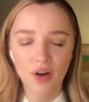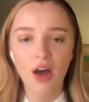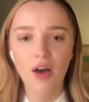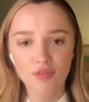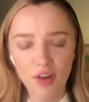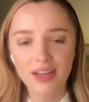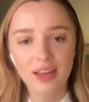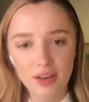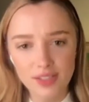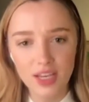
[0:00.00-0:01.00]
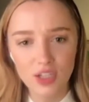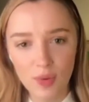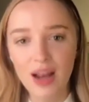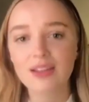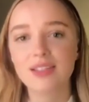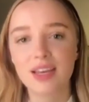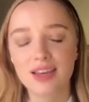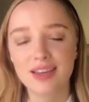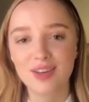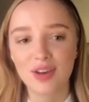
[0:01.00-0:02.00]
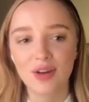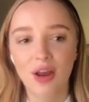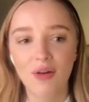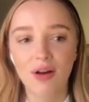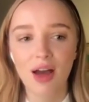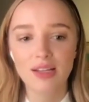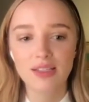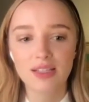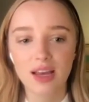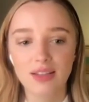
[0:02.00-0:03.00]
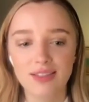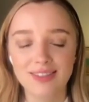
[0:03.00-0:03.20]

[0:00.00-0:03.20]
her finding her sexuality, you know, and